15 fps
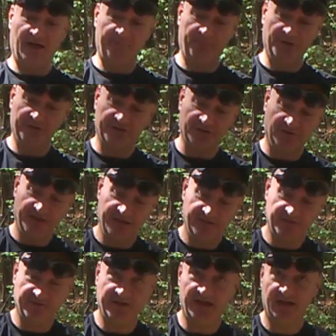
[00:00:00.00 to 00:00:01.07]
I'll put the link
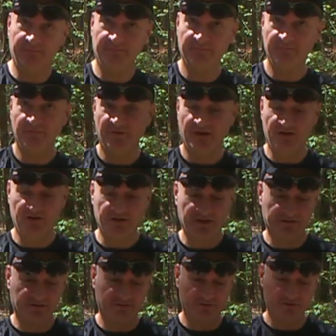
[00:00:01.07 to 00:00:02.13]
to them in
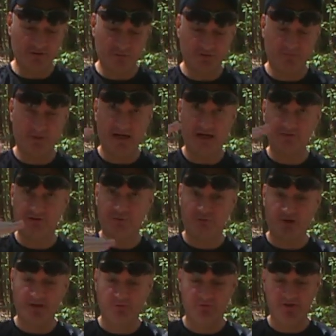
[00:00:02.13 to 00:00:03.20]
the description box. Come
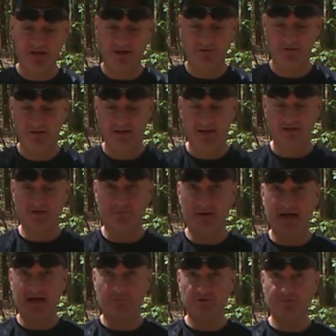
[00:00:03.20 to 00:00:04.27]
right on down.
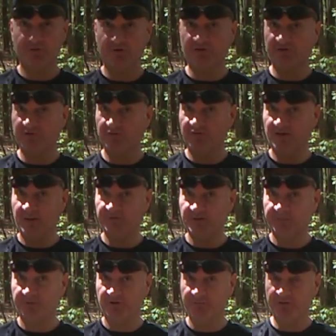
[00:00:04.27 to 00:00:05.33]
backwoods Billy two thumbs
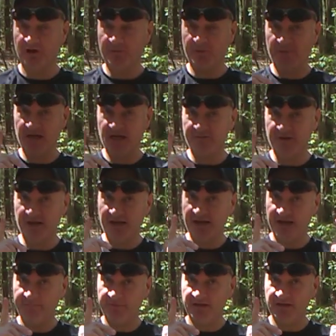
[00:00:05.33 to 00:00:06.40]
up on the beer. Remember to have a
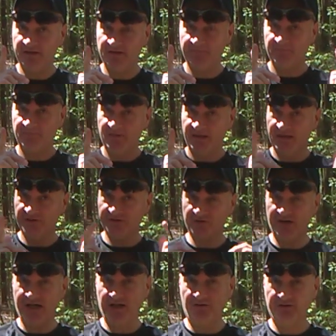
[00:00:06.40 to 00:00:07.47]
happy Easter
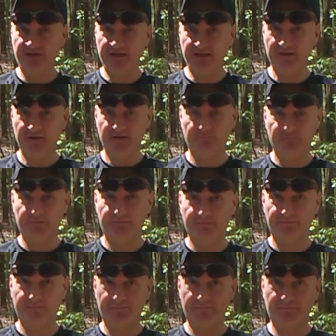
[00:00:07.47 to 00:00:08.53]
holiday. No,
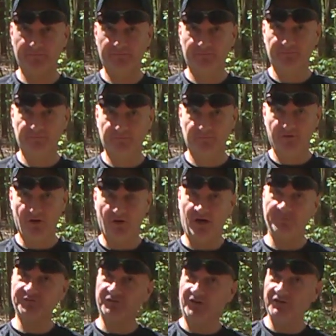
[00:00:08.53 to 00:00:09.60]
happy Easter. Oh,
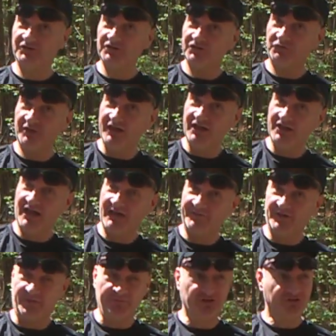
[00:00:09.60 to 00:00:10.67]
I'm sorry. She's right. Have a,
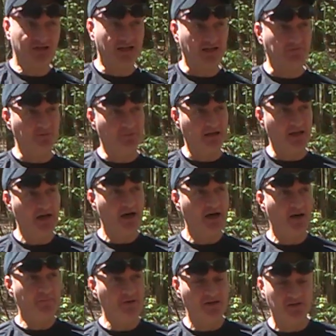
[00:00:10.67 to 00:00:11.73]
I've been saying to everybody,
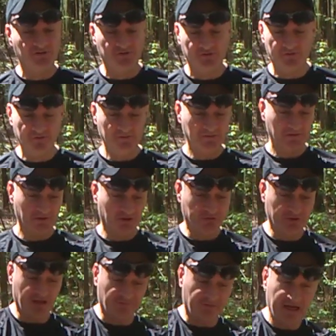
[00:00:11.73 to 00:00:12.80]
happy Easter.
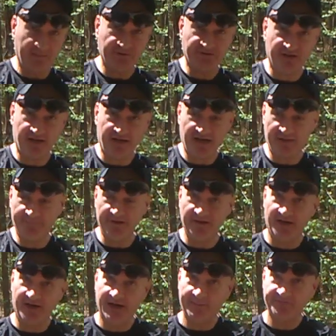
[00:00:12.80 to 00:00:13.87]
We got rabbits that hop and
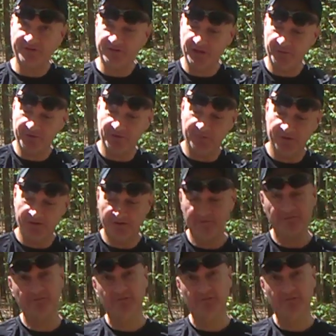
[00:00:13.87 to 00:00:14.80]
hops that go into beer.